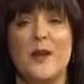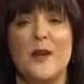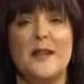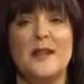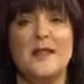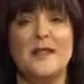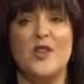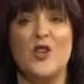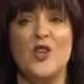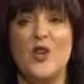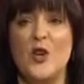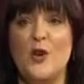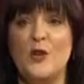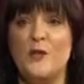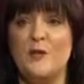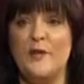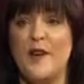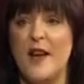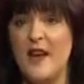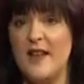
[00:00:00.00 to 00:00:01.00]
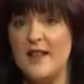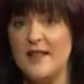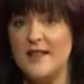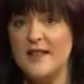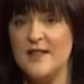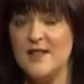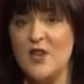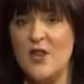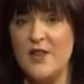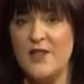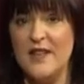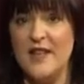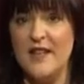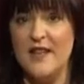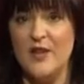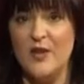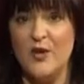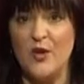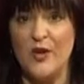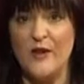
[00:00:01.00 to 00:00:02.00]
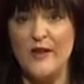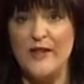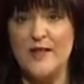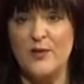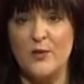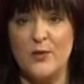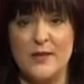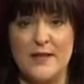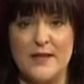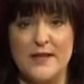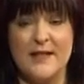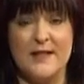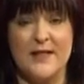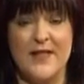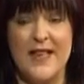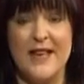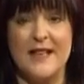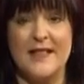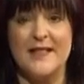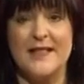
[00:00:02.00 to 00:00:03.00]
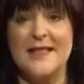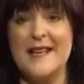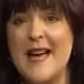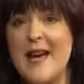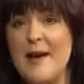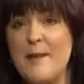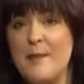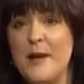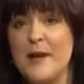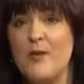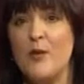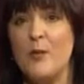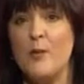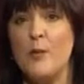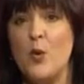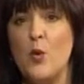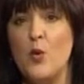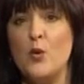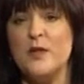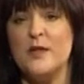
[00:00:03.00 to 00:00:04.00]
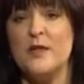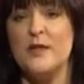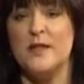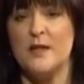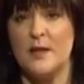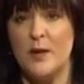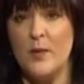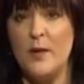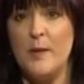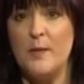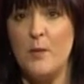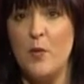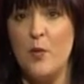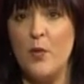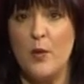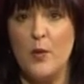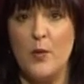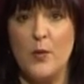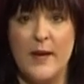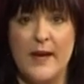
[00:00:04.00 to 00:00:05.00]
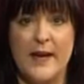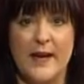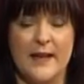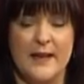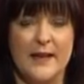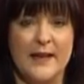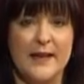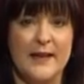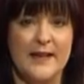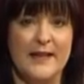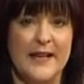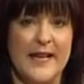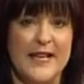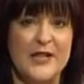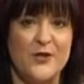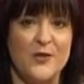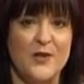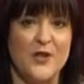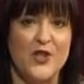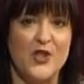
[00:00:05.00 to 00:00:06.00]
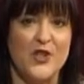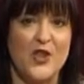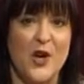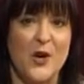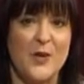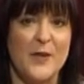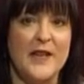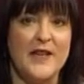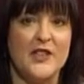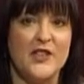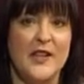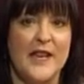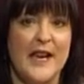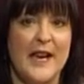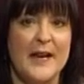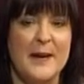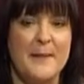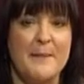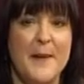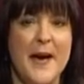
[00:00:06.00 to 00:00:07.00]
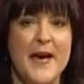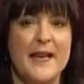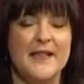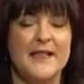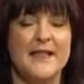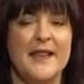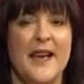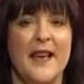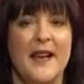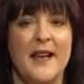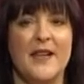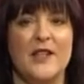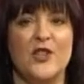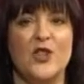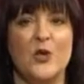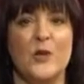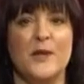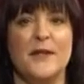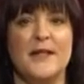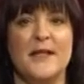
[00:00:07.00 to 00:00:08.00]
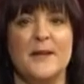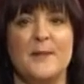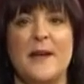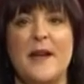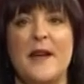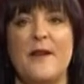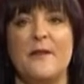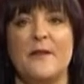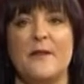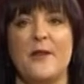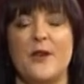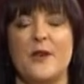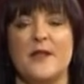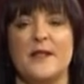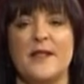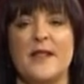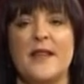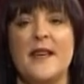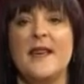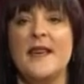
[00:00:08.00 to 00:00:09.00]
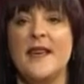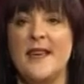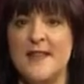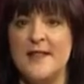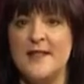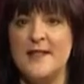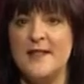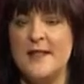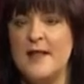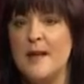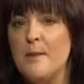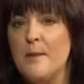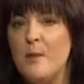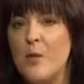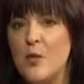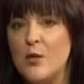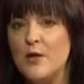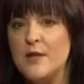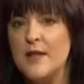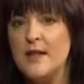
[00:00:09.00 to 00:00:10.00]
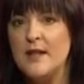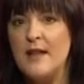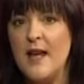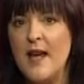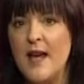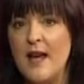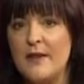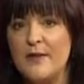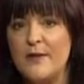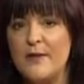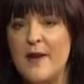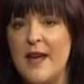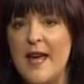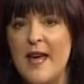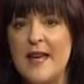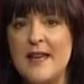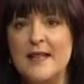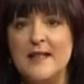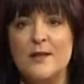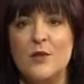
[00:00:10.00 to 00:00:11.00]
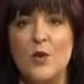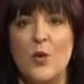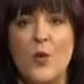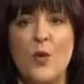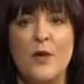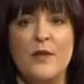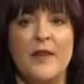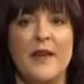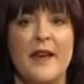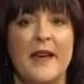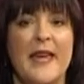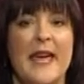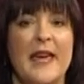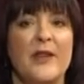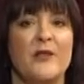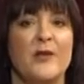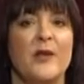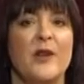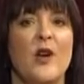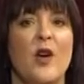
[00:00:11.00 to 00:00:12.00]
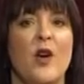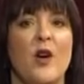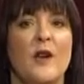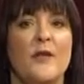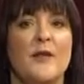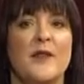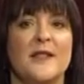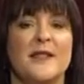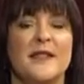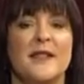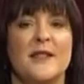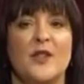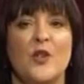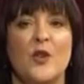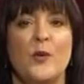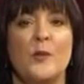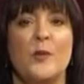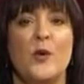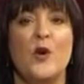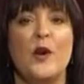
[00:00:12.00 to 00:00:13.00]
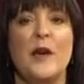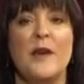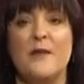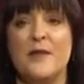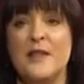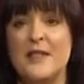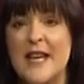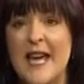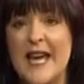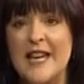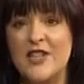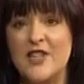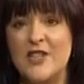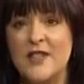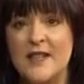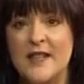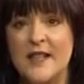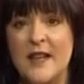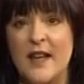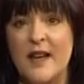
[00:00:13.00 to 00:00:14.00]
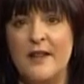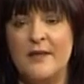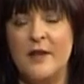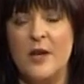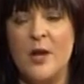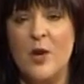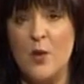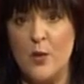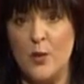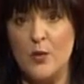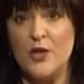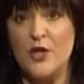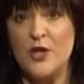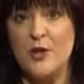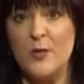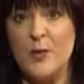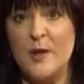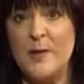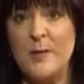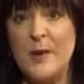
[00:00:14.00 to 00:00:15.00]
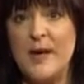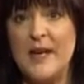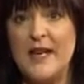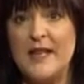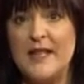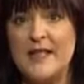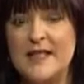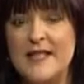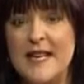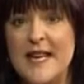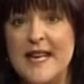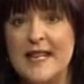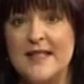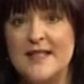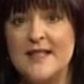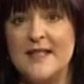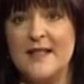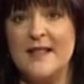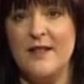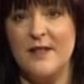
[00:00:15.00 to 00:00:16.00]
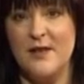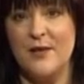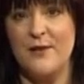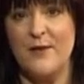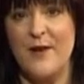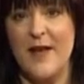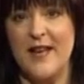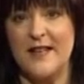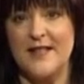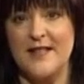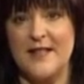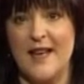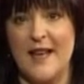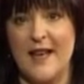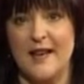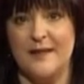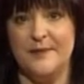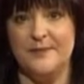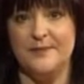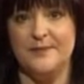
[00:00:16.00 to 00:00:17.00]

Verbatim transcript: Well, is girl violence on the increase, or is it that it's now being reported so we're more aware? Later in the show, educator Martin Elliott joins us, but up first, is there more to life? As author Katherine Oliver says in her book Invitation to Life, or should we be content? The facts are.